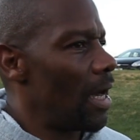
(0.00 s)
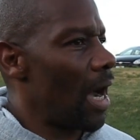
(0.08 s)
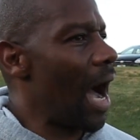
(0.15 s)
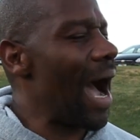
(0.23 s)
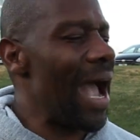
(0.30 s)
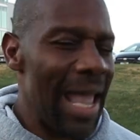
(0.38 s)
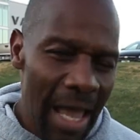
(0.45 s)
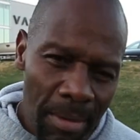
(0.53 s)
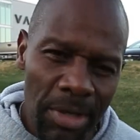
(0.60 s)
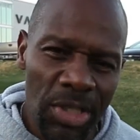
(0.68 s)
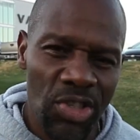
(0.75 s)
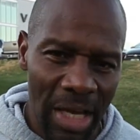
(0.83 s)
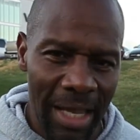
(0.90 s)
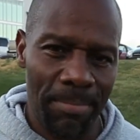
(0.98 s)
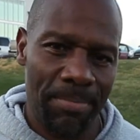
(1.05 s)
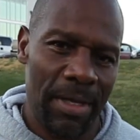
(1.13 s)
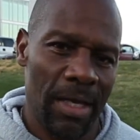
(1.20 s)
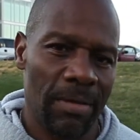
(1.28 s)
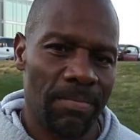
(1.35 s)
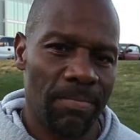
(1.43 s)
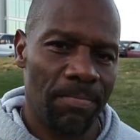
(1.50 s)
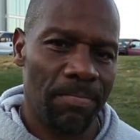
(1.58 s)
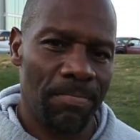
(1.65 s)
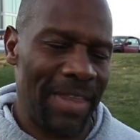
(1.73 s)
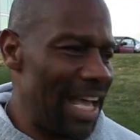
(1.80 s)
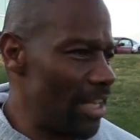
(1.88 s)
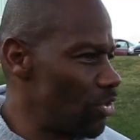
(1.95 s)
I am a champion.
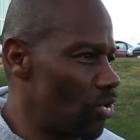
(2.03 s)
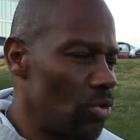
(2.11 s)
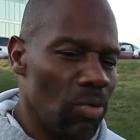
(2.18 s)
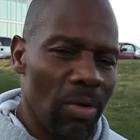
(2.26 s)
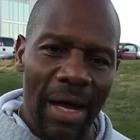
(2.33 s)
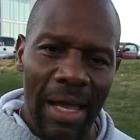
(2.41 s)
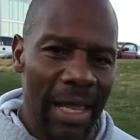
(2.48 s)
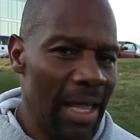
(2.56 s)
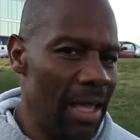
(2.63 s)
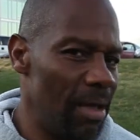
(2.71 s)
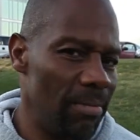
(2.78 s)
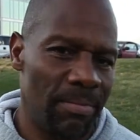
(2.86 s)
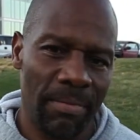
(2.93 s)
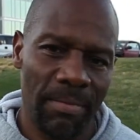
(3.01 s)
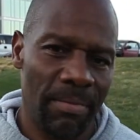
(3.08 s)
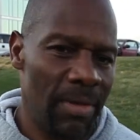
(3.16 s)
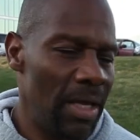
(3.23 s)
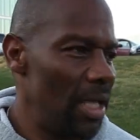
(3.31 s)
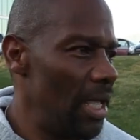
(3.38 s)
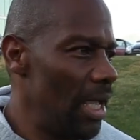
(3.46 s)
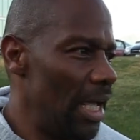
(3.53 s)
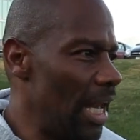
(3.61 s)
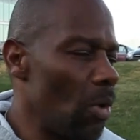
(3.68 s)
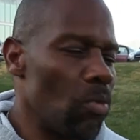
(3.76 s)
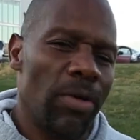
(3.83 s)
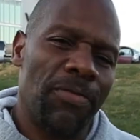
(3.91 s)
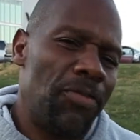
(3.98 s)
That's who I am. And I
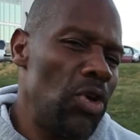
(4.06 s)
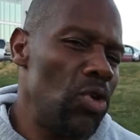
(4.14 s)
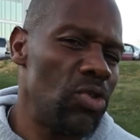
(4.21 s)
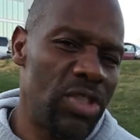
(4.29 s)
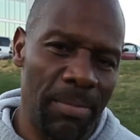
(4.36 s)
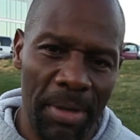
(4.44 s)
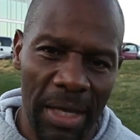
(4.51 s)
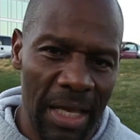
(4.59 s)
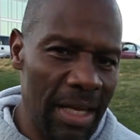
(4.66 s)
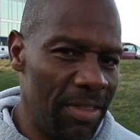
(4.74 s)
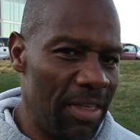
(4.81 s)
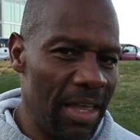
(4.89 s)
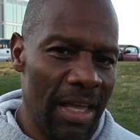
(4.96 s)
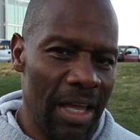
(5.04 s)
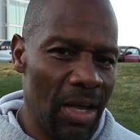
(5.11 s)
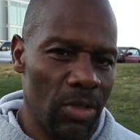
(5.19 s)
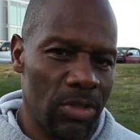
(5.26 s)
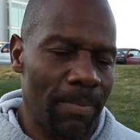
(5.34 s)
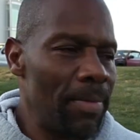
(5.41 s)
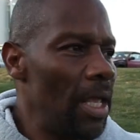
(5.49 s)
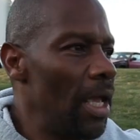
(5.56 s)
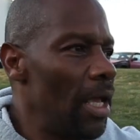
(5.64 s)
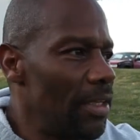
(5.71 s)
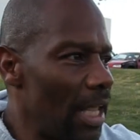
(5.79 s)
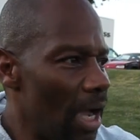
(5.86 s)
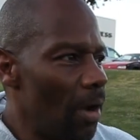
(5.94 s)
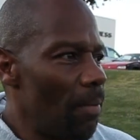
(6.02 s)
refuse to be anything else.
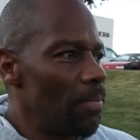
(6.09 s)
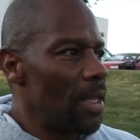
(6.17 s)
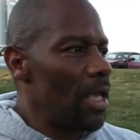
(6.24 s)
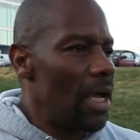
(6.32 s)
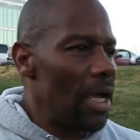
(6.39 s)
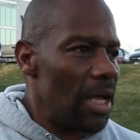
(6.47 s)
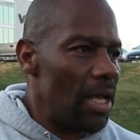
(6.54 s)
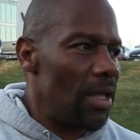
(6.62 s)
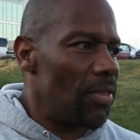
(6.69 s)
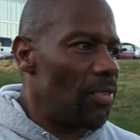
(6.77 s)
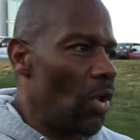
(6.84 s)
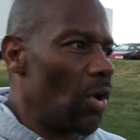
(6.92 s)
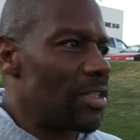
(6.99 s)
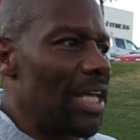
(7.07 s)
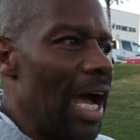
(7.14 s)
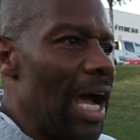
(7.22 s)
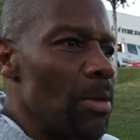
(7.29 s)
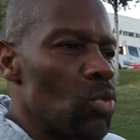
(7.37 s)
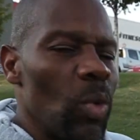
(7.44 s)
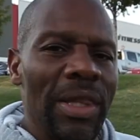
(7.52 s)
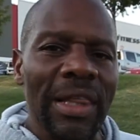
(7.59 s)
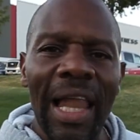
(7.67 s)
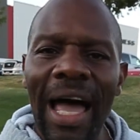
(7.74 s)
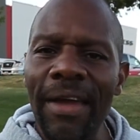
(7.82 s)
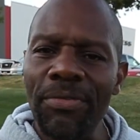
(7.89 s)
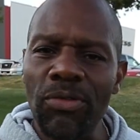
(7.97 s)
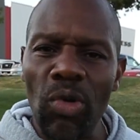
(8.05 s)
Now, there are times when
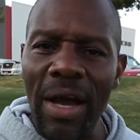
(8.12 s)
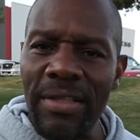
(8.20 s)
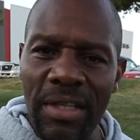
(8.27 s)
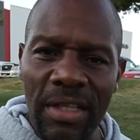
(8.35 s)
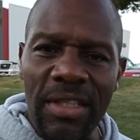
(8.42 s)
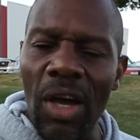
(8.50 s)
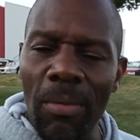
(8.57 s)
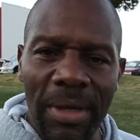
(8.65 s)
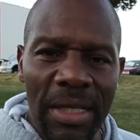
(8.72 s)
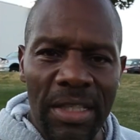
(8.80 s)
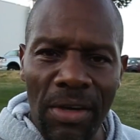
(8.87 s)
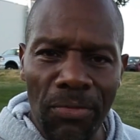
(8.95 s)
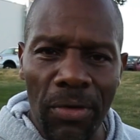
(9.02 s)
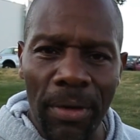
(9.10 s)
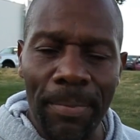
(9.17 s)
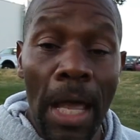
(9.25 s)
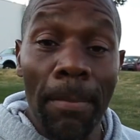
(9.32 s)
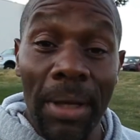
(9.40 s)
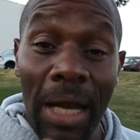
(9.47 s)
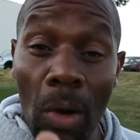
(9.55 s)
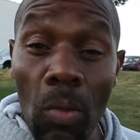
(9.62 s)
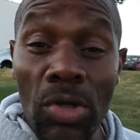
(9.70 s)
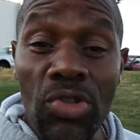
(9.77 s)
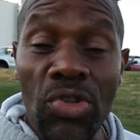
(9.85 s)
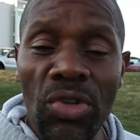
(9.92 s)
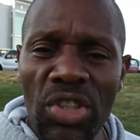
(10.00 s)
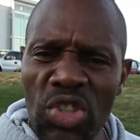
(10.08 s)
life tries to tell me different, but I
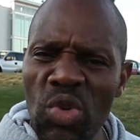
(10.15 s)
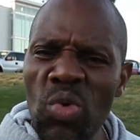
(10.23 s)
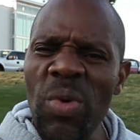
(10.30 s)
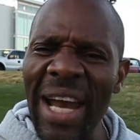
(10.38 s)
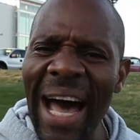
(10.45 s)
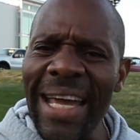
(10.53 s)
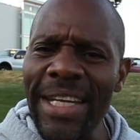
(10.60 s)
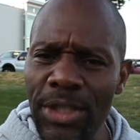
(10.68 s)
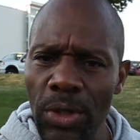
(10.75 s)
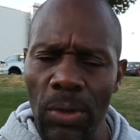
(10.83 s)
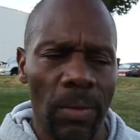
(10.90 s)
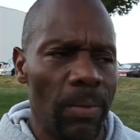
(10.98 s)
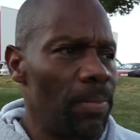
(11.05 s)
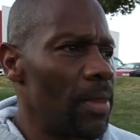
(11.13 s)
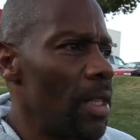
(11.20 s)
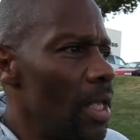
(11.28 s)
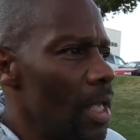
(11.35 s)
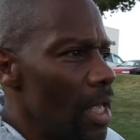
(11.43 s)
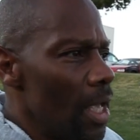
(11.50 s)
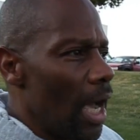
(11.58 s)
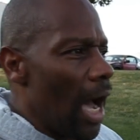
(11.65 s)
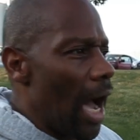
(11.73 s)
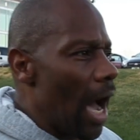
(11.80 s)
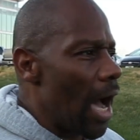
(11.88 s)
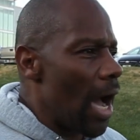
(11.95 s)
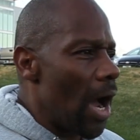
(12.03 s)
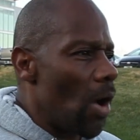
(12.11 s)
want you to do what I do.
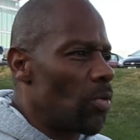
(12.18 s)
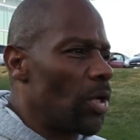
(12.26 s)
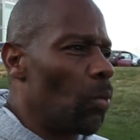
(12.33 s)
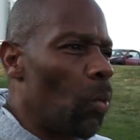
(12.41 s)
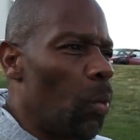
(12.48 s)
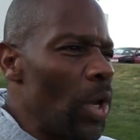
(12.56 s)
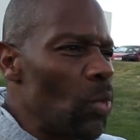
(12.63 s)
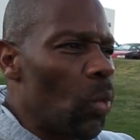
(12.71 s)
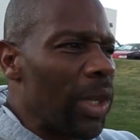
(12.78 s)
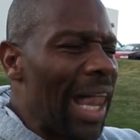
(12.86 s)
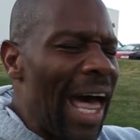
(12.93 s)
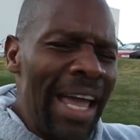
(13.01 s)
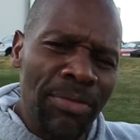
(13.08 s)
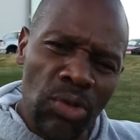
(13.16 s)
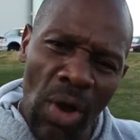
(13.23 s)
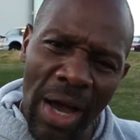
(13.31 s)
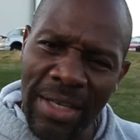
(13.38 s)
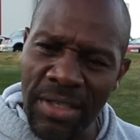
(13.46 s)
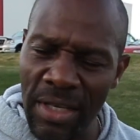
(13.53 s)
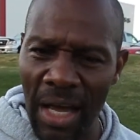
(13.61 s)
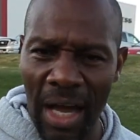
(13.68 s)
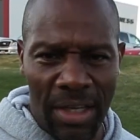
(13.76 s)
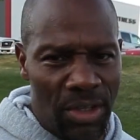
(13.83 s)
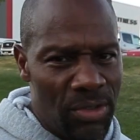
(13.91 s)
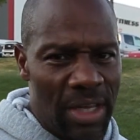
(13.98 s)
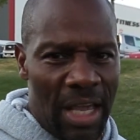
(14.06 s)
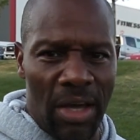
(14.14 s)
When life tries to
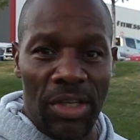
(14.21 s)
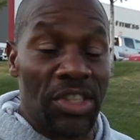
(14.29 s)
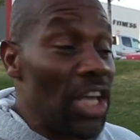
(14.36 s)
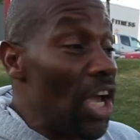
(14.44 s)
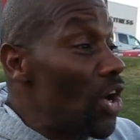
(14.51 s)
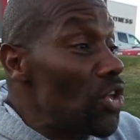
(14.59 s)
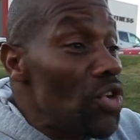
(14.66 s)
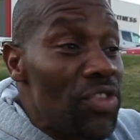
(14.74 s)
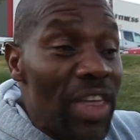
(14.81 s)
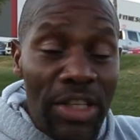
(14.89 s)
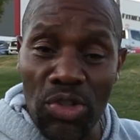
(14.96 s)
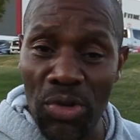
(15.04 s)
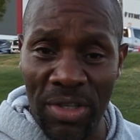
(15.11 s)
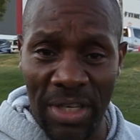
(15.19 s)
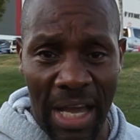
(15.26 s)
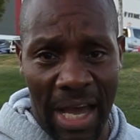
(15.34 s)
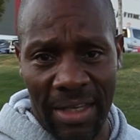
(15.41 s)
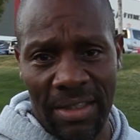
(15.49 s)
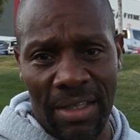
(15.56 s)
knock you down and tell you that you're not,